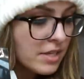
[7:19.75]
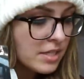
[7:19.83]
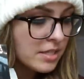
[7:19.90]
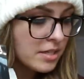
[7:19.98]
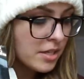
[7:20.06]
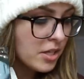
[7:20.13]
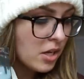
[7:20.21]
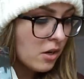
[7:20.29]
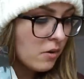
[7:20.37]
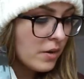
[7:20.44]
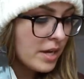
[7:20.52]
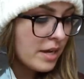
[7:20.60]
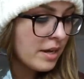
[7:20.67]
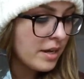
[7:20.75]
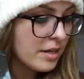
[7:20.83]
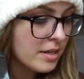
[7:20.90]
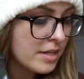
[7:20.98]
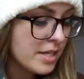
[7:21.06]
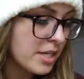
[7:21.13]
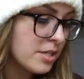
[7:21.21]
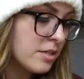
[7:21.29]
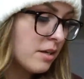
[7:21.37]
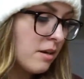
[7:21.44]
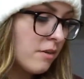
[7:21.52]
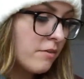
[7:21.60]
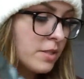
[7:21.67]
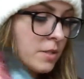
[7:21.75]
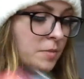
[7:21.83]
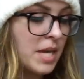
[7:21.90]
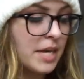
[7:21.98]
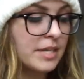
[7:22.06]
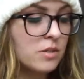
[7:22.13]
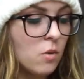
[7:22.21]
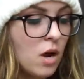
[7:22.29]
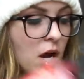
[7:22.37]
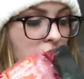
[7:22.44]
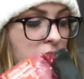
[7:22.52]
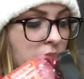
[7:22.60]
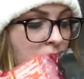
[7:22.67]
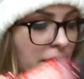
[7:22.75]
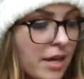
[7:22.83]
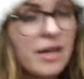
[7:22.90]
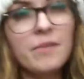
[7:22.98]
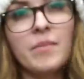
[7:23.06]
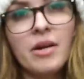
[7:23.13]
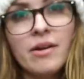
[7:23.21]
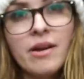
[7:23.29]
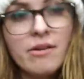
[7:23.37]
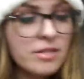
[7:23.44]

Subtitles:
This is gonna go in the dish of spaghetti squash and marinara